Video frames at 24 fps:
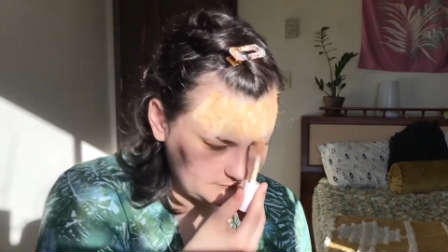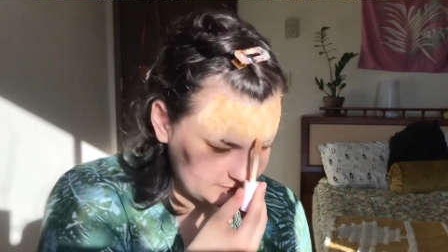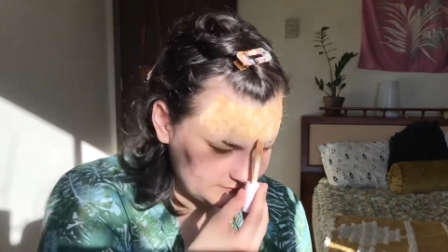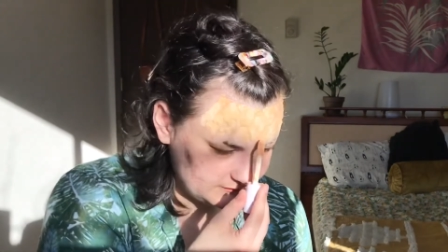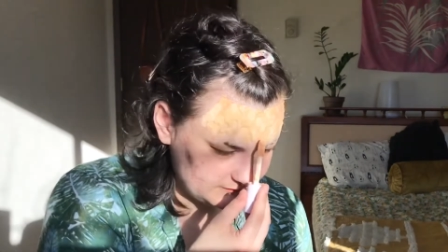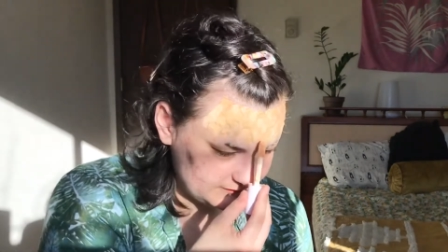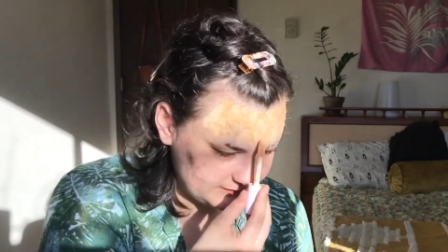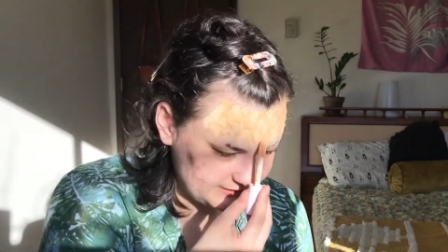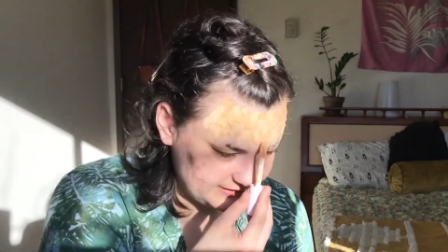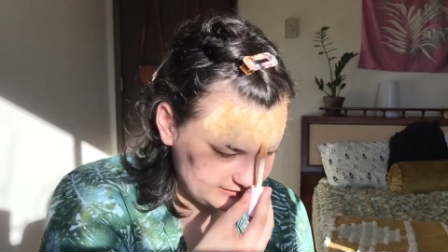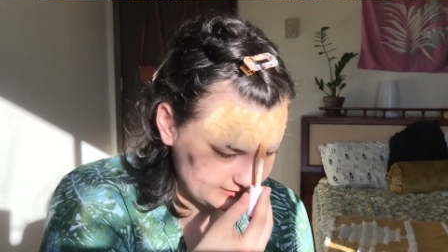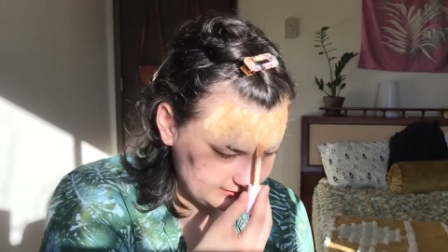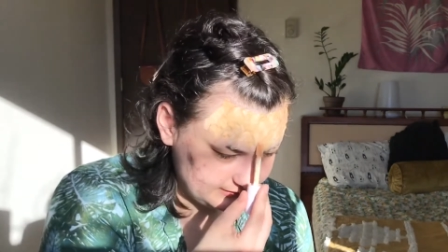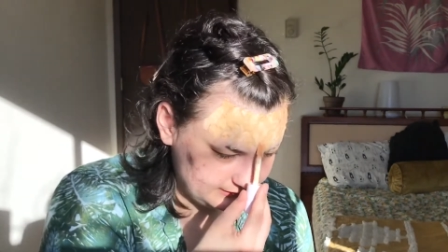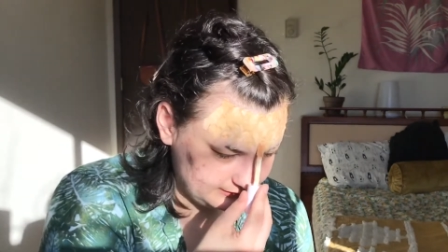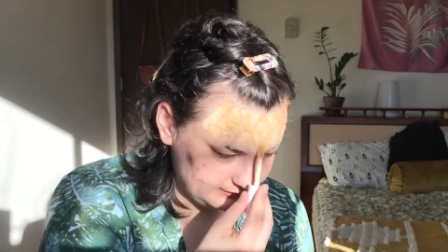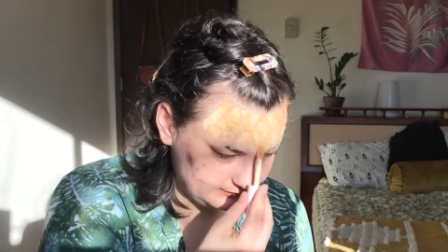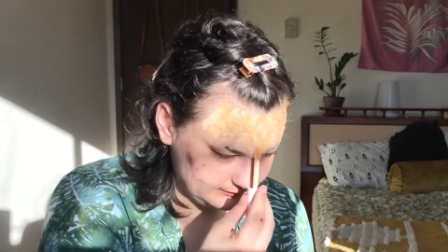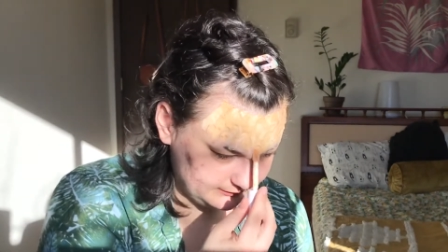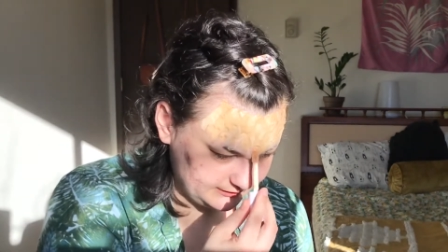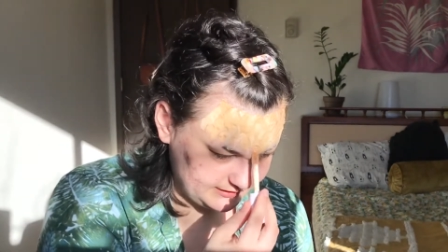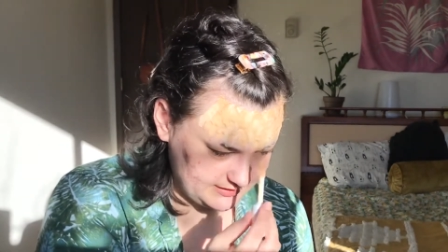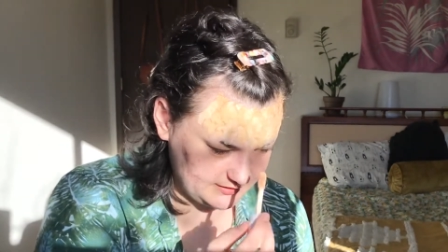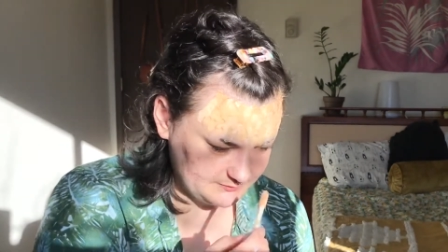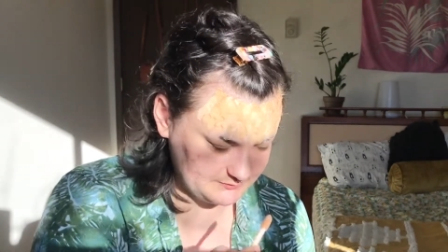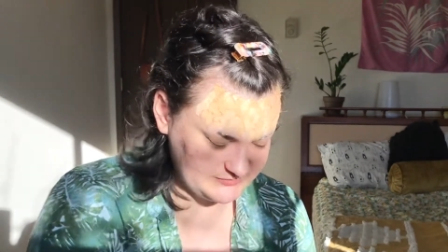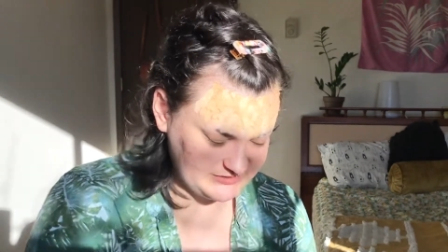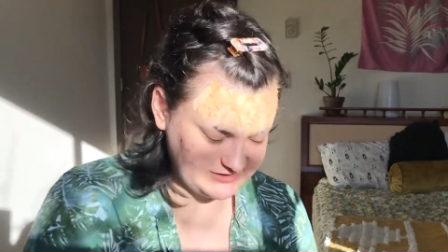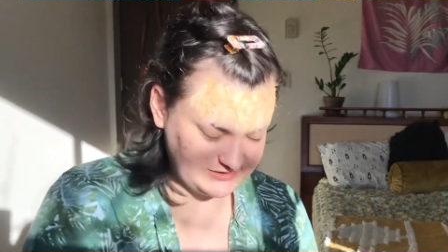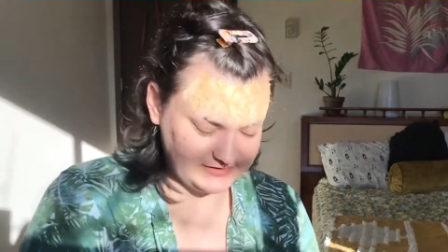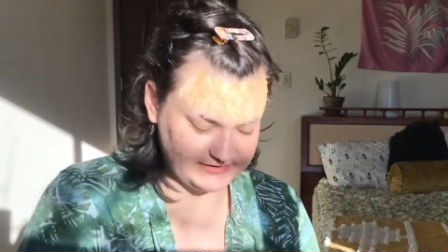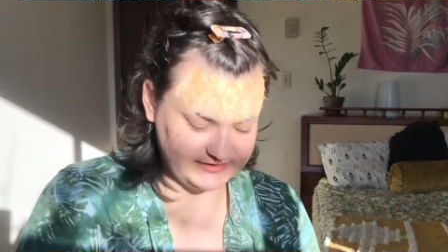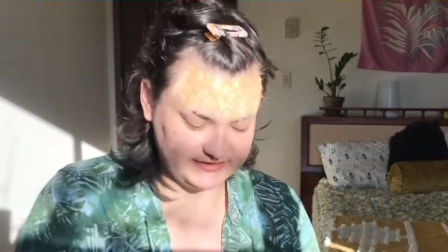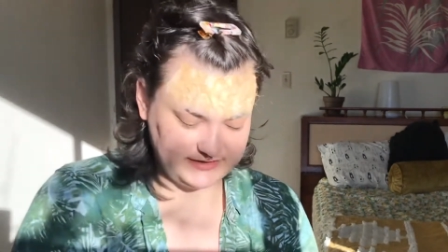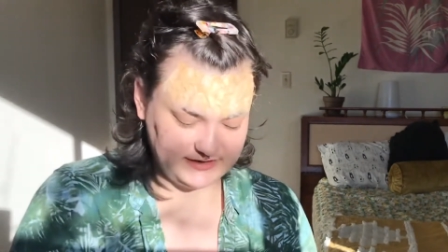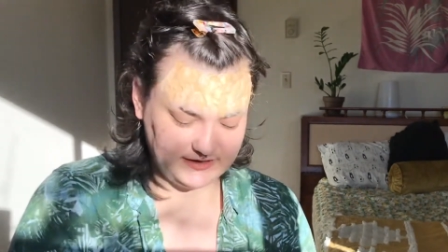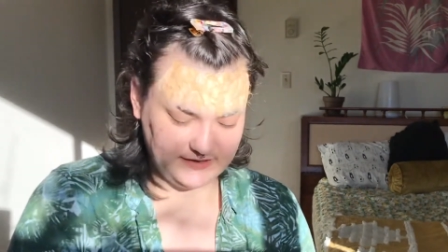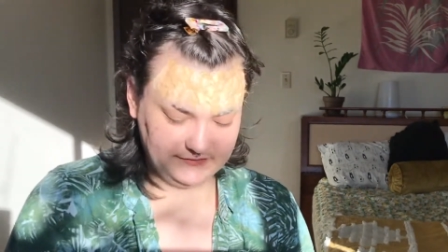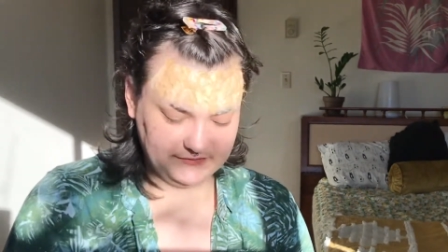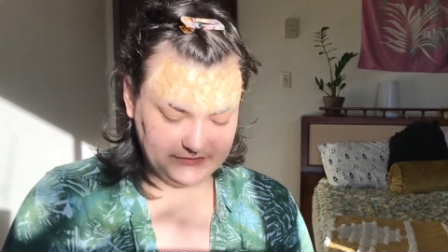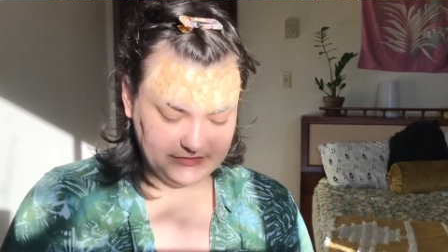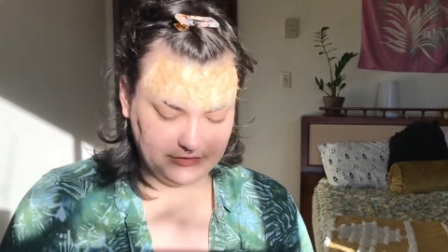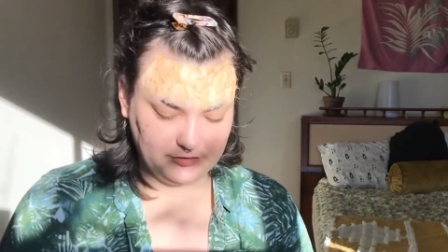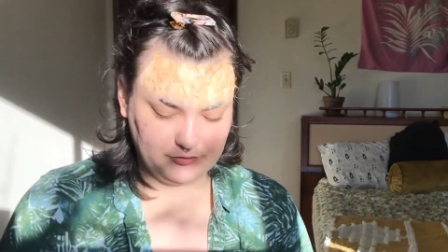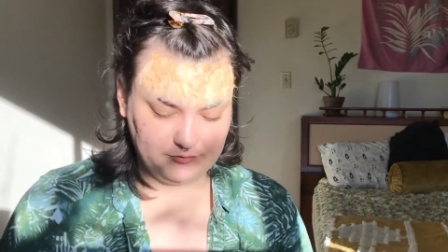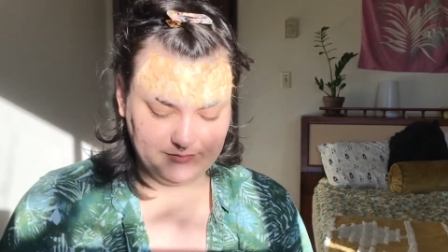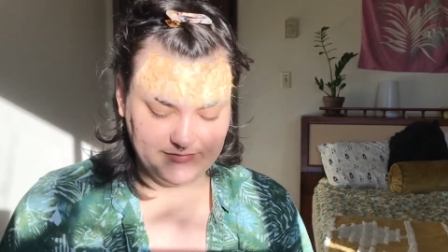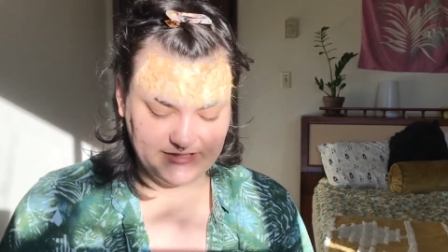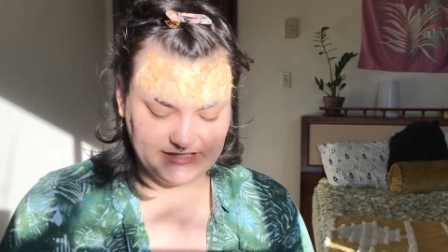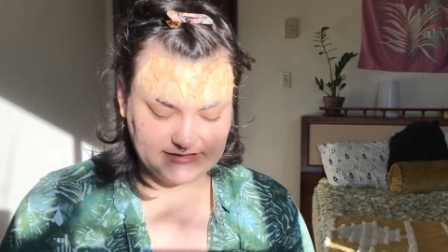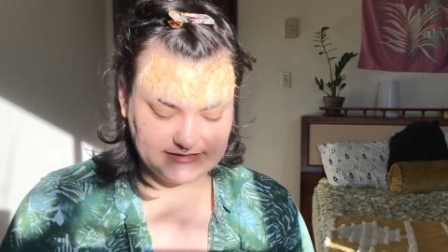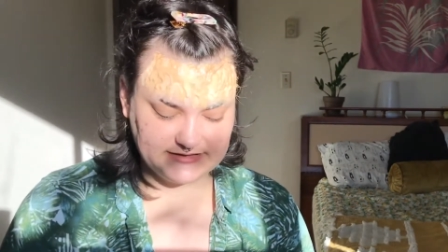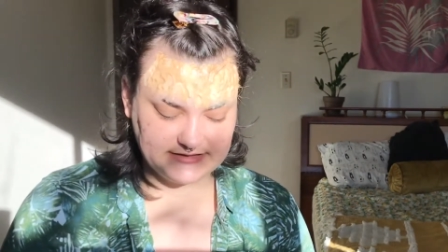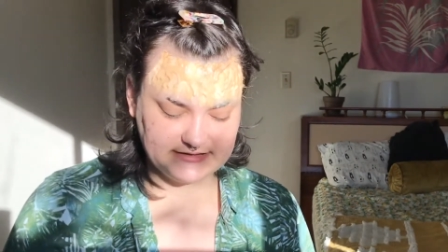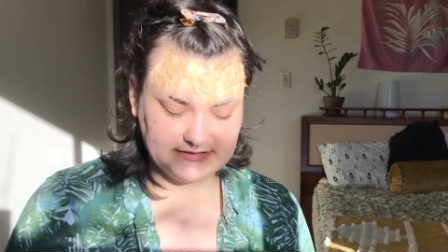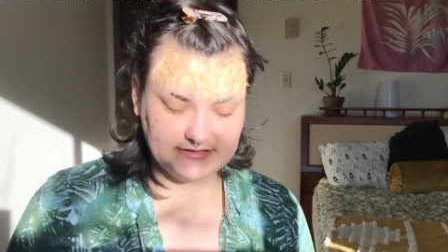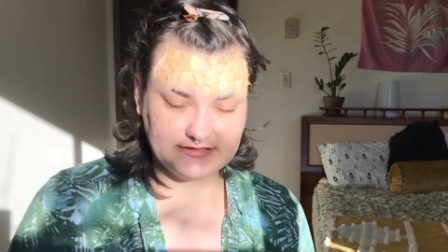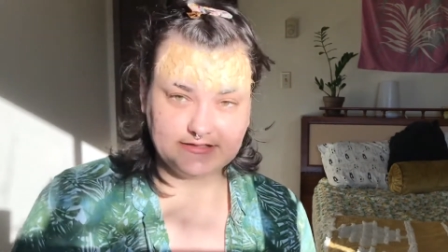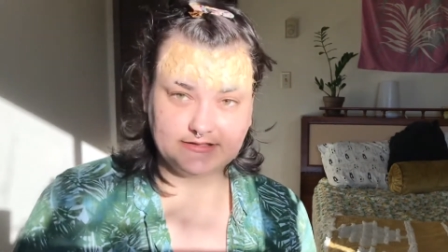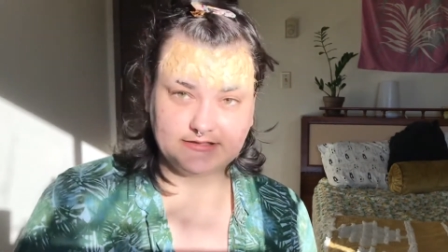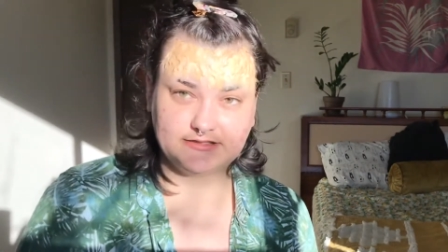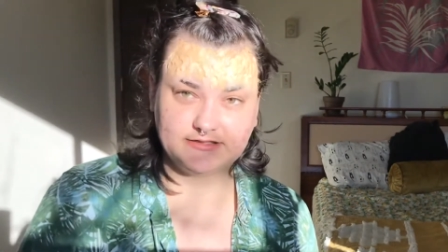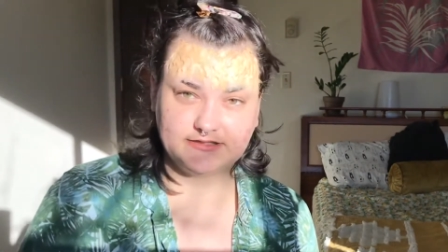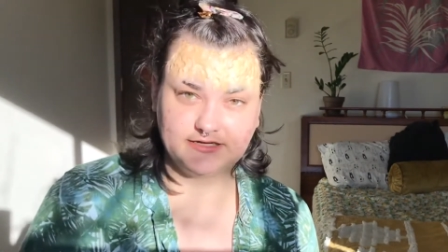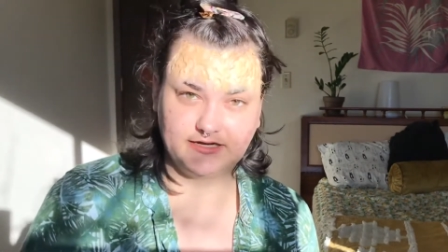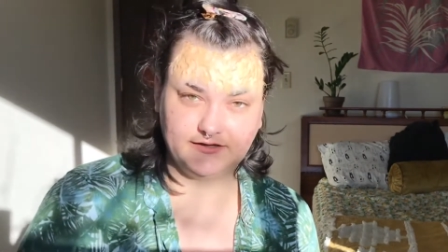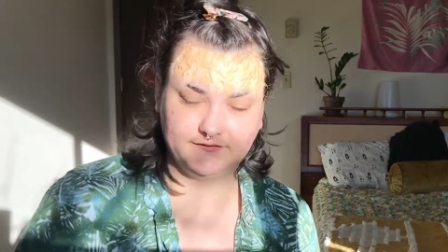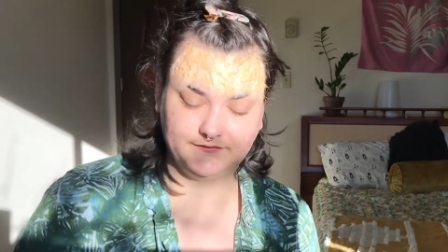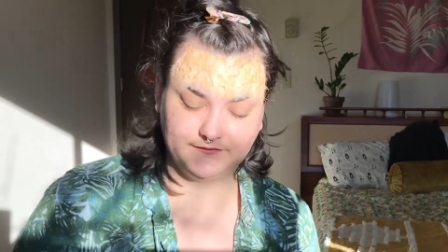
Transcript: like gleams and stuff, little mix-ins and stuff